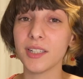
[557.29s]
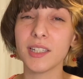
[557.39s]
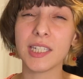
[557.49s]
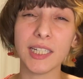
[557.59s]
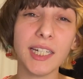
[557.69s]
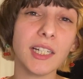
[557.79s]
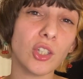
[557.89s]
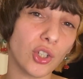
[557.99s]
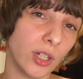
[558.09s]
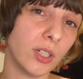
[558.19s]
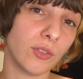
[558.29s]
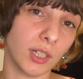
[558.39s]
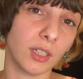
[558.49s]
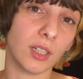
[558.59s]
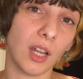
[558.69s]
Seeing
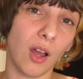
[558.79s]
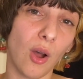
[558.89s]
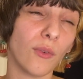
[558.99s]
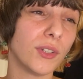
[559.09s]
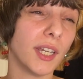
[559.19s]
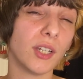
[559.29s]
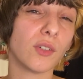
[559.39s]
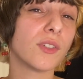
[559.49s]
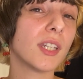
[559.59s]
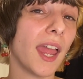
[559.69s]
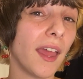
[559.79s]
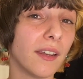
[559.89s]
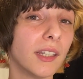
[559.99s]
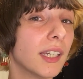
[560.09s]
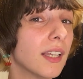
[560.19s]
children of the age of
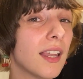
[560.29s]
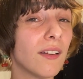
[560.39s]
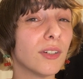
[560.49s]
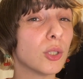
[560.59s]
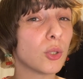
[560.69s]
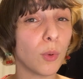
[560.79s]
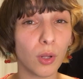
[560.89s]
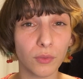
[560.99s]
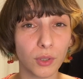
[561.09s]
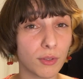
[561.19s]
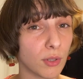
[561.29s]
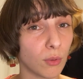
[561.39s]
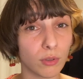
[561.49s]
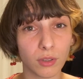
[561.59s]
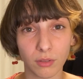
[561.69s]
10, 11, 12 years
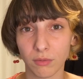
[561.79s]
old,